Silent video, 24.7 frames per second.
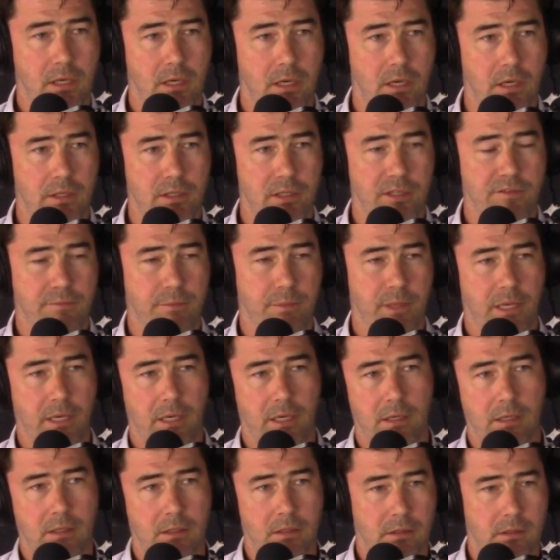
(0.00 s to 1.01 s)
and you've
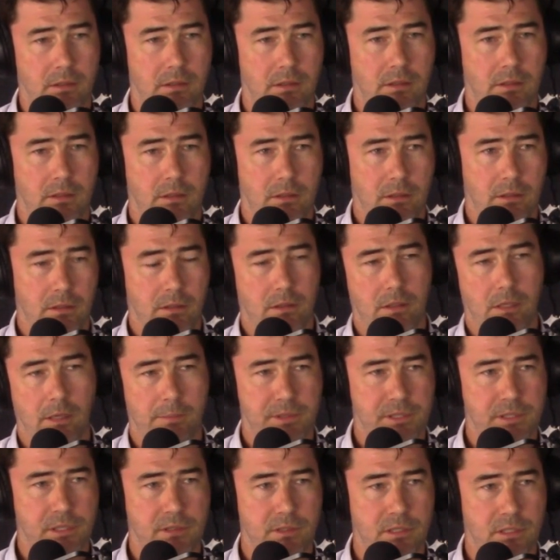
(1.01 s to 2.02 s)
been a
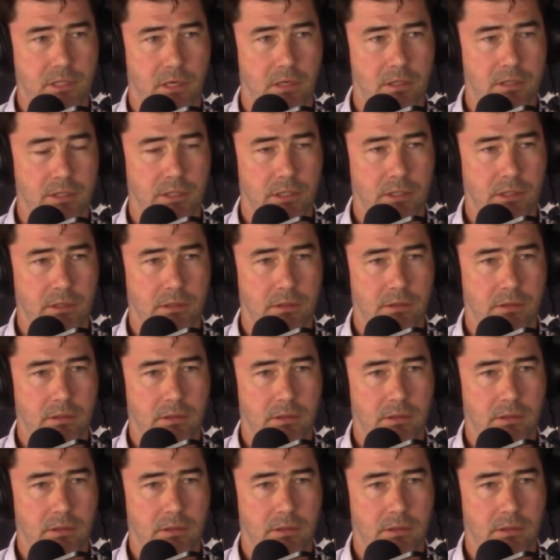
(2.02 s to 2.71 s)
platoon sergeant,